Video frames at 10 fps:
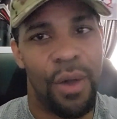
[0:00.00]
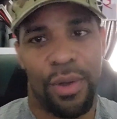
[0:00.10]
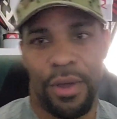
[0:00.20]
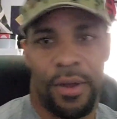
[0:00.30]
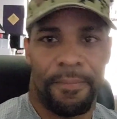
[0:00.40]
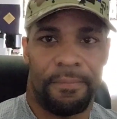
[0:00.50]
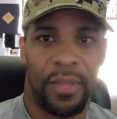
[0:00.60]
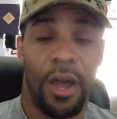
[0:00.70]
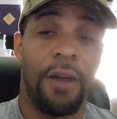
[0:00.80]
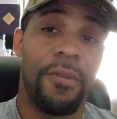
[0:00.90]
outcome
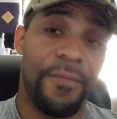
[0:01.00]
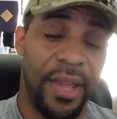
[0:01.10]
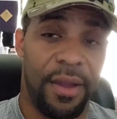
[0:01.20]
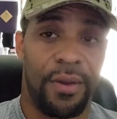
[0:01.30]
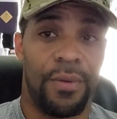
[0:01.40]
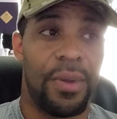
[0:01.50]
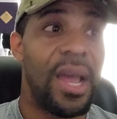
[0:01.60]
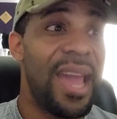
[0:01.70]
of a vehicle.